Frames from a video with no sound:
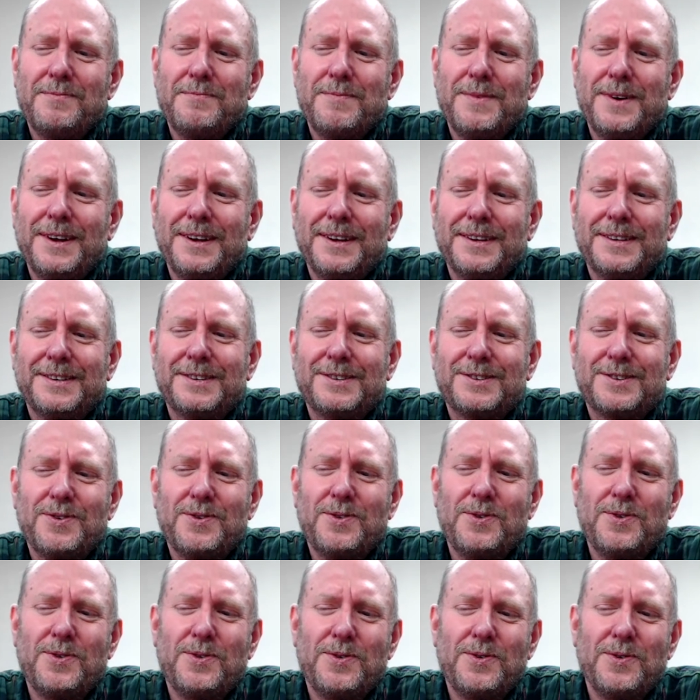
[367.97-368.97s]

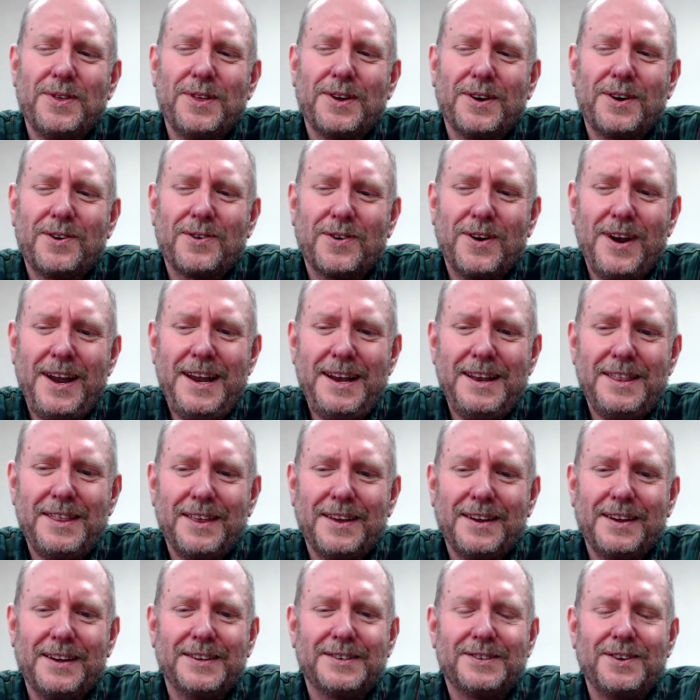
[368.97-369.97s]
So the great
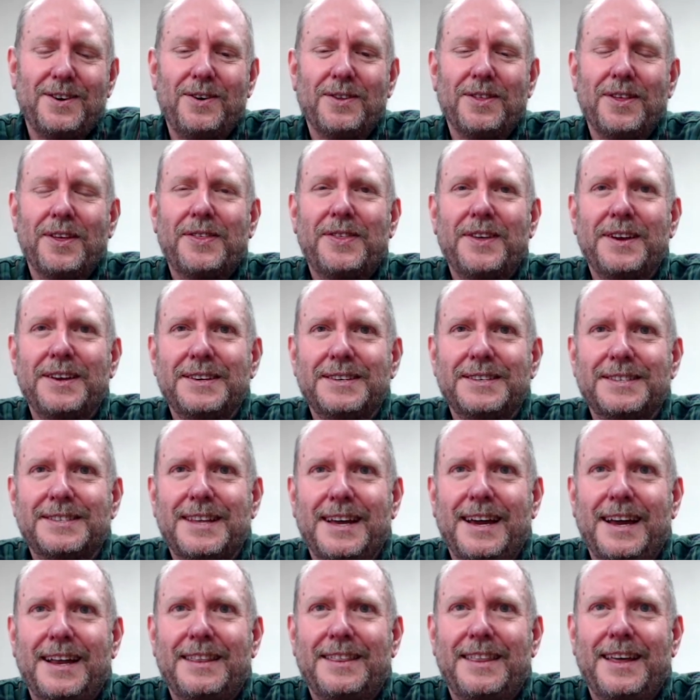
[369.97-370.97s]
thing is all the things
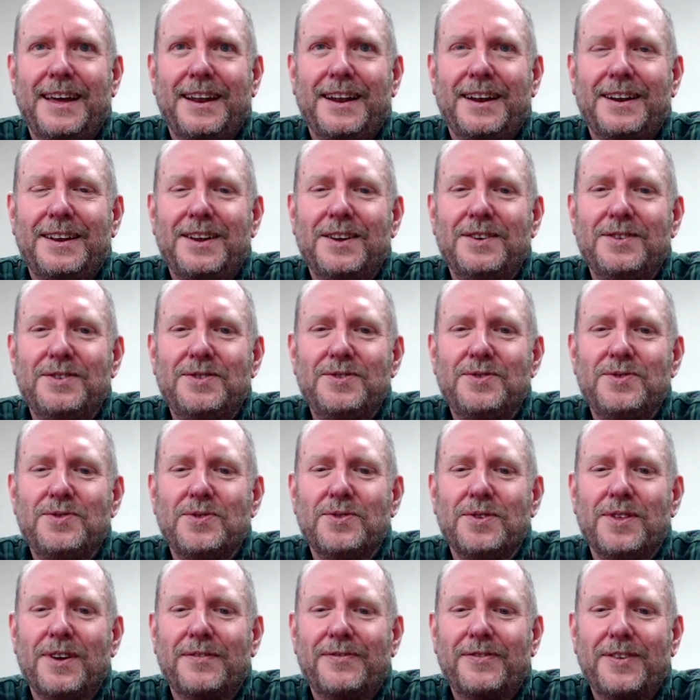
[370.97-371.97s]
that it can
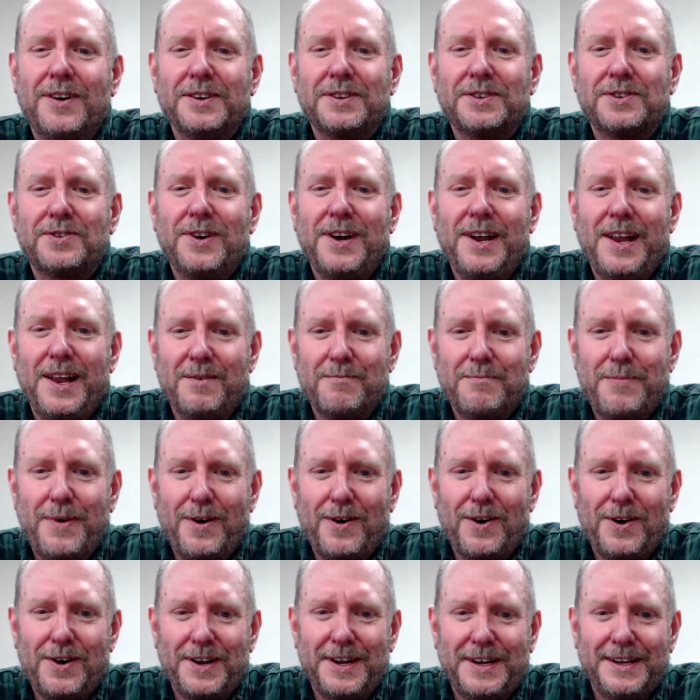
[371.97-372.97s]
do. The frustrating
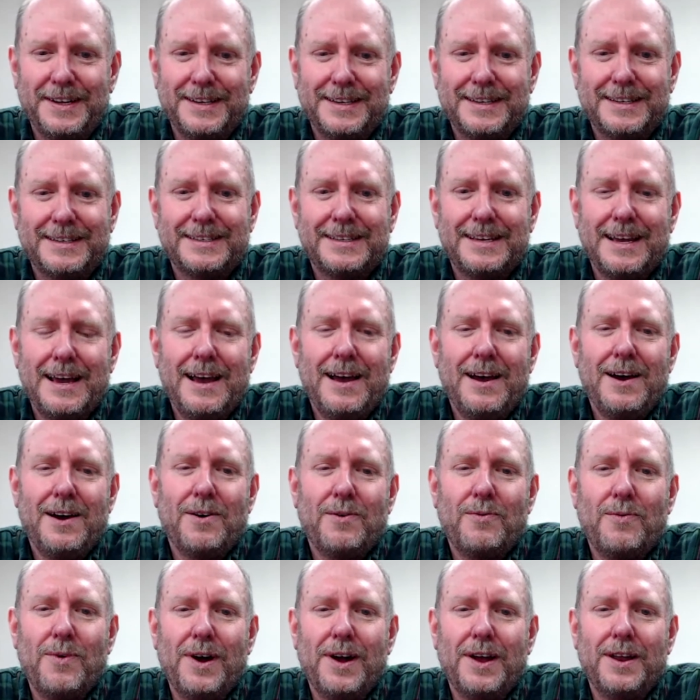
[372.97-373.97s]
part is
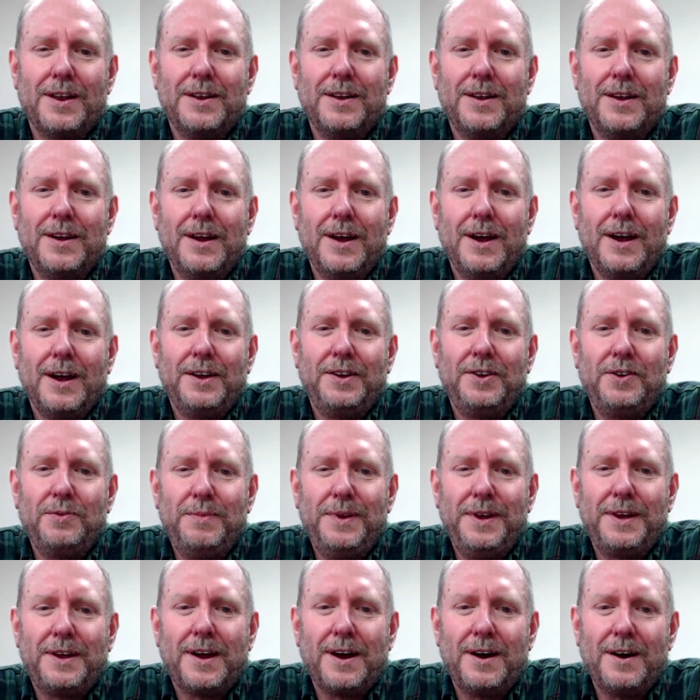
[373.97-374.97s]
when you
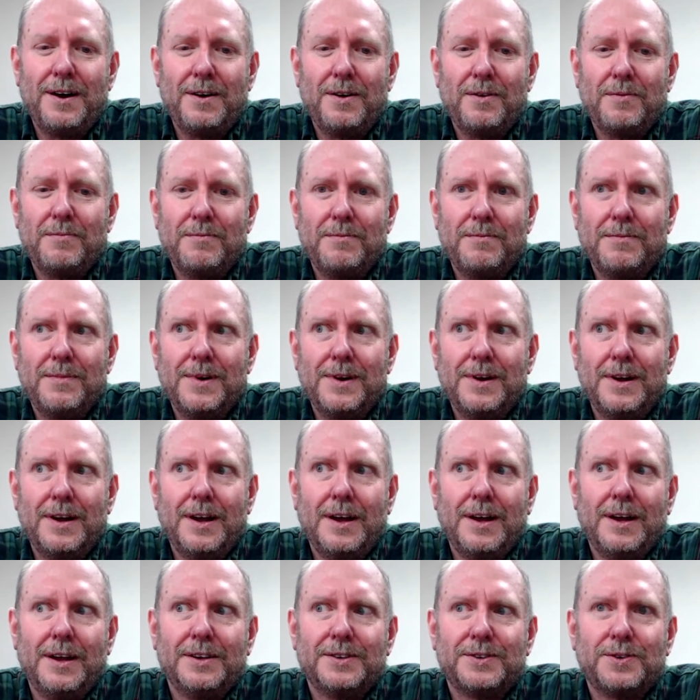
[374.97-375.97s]
become
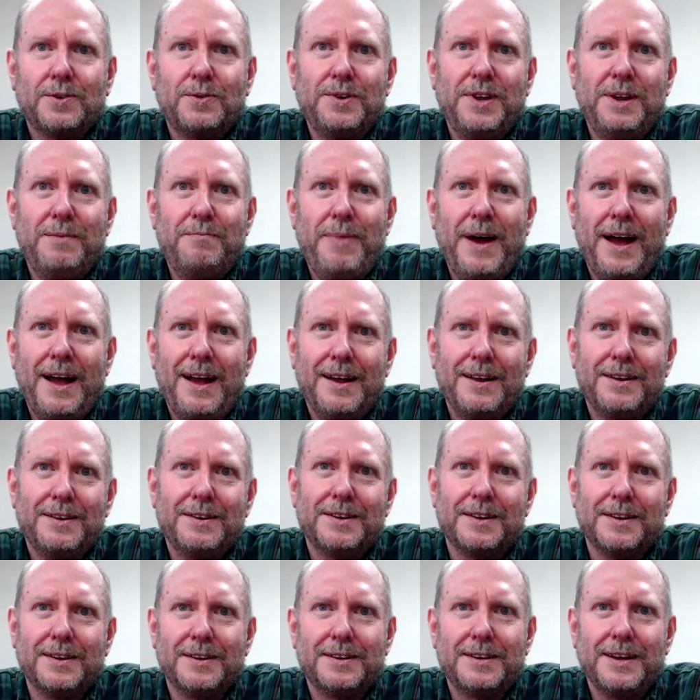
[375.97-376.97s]
so
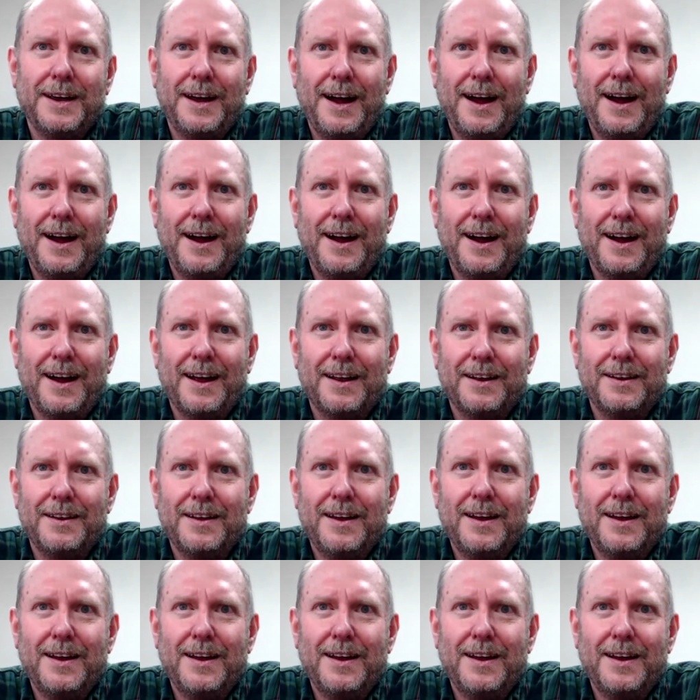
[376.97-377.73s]
dependent on